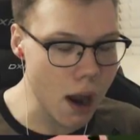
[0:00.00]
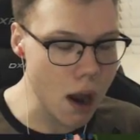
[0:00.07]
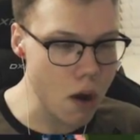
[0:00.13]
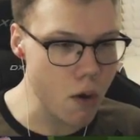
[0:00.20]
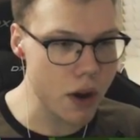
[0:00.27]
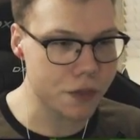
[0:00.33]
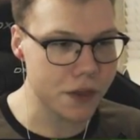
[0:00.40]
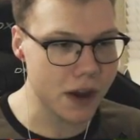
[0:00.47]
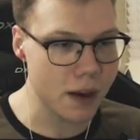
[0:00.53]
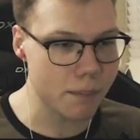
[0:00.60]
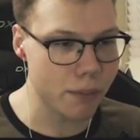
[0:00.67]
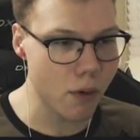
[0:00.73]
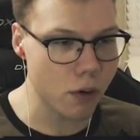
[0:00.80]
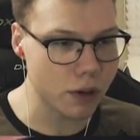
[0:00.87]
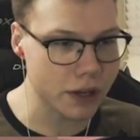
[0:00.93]
Ow! I think I
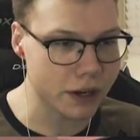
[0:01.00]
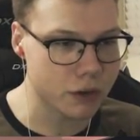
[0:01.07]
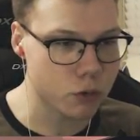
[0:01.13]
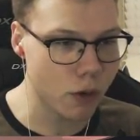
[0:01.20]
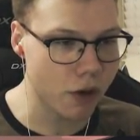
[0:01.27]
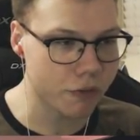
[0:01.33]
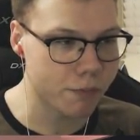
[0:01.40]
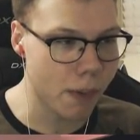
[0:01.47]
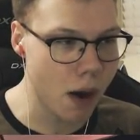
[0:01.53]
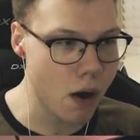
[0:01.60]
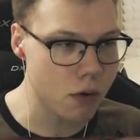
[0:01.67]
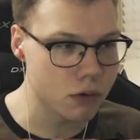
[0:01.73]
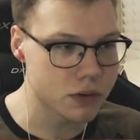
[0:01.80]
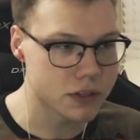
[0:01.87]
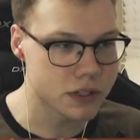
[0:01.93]
broke like oh, 12
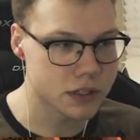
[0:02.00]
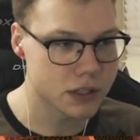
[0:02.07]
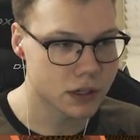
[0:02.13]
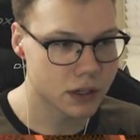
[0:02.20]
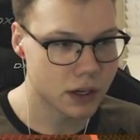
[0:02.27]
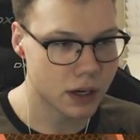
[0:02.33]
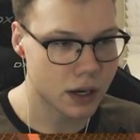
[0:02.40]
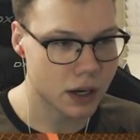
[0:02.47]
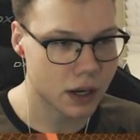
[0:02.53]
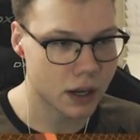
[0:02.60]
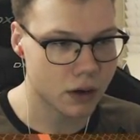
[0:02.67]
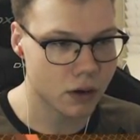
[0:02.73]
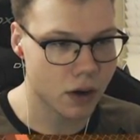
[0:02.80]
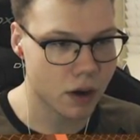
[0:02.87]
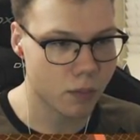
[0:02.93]
bones. On the loose.
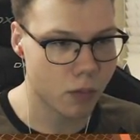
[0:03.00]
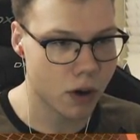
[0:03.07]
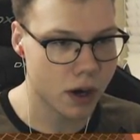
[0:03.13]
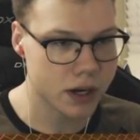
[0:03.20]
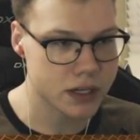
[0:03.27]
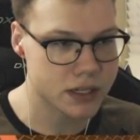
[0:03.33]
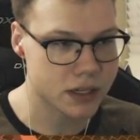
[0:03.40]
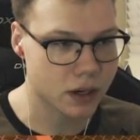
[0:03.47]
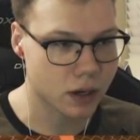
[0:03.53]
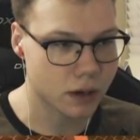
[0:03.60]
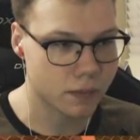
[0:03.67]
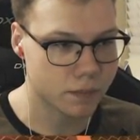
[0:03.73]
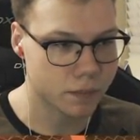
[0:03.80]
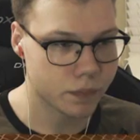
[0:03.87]
Oh, I don't know how I'm walking still. He's